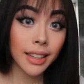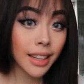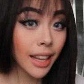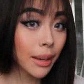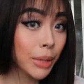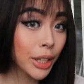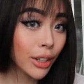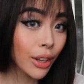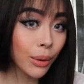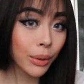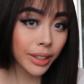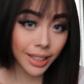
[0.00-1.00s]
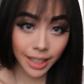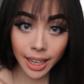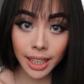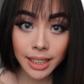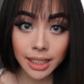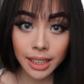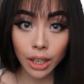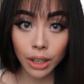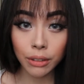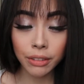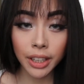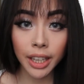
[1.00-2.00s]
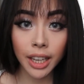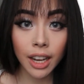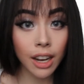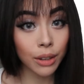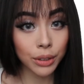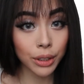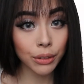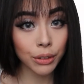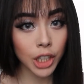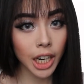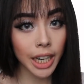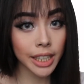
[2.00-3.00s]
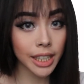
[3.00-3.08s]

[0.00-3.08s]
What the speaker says: Let me know what you guys think of it after you've tried